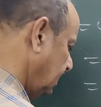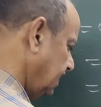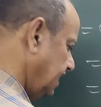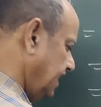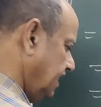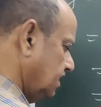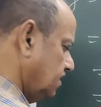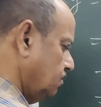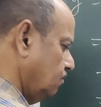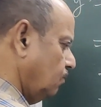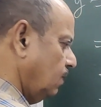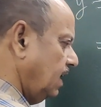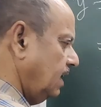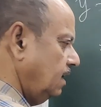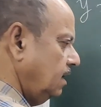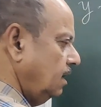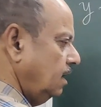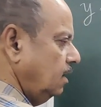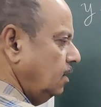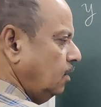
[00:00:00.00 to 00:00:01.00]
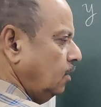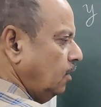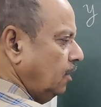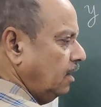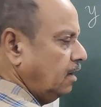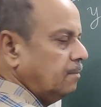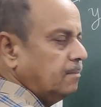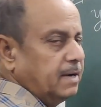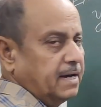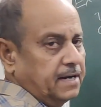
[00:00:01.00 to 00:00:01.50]
as 1
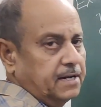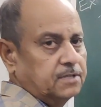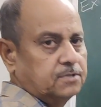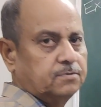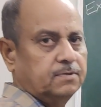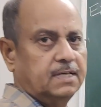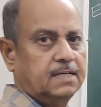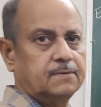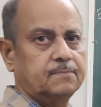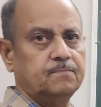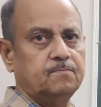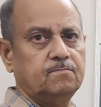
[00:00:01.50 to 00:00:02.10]
or minus 1.